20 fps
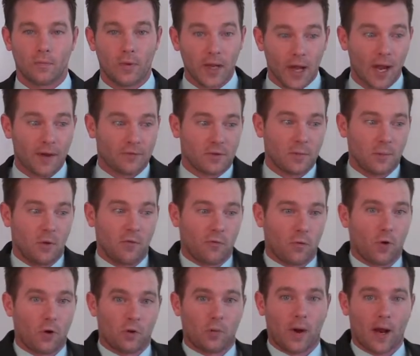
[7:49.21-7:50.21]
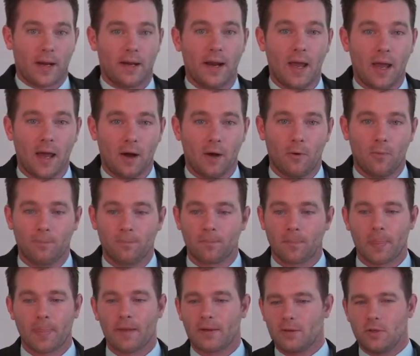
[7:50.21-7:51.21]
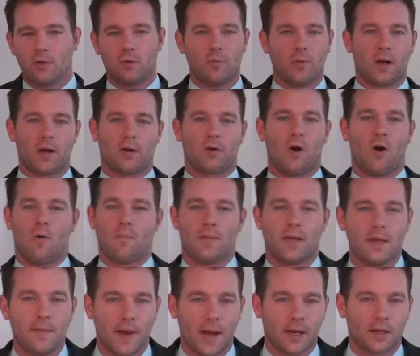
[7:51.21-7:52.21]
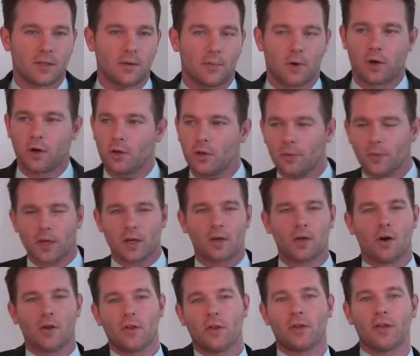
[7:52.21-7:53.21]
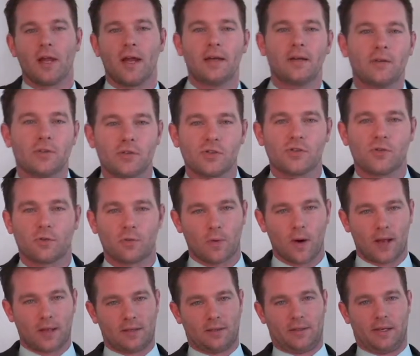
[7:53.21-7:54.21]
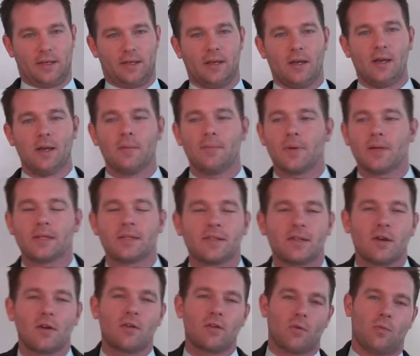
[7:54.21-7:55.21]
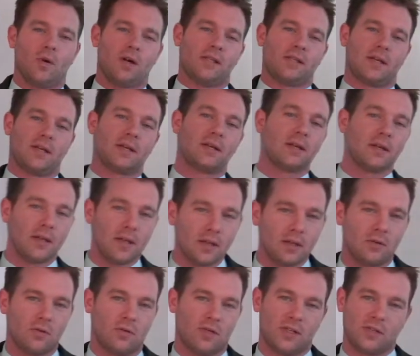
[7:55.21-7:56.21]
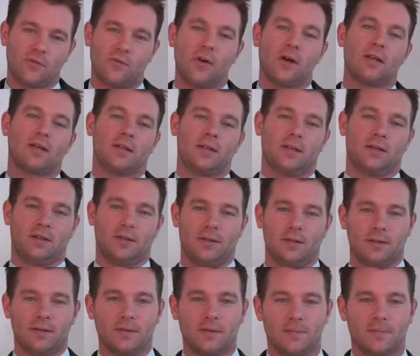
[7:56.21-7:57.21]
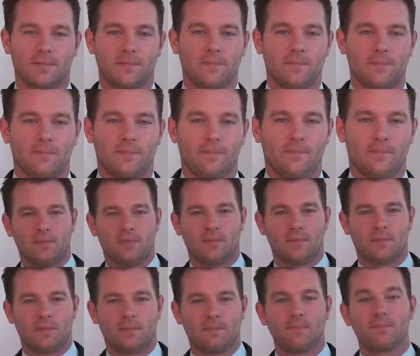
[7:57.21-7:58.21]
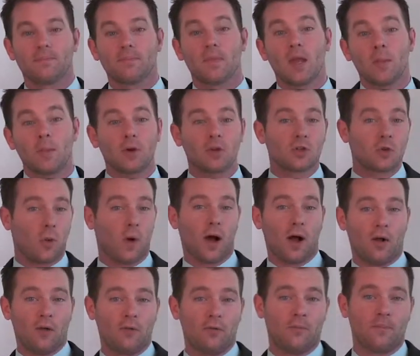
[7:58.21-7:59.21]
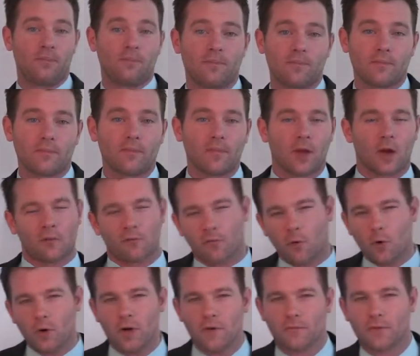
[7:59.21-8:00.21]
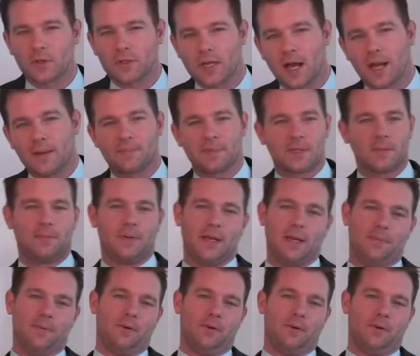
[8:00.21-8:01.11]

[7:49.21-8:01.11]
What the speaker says: We have to move forward right now. You don't want to call me back tomorrow. You want to call the lenders directly because they're the ones that can get you this funding. Number 12 are 4 different types of people.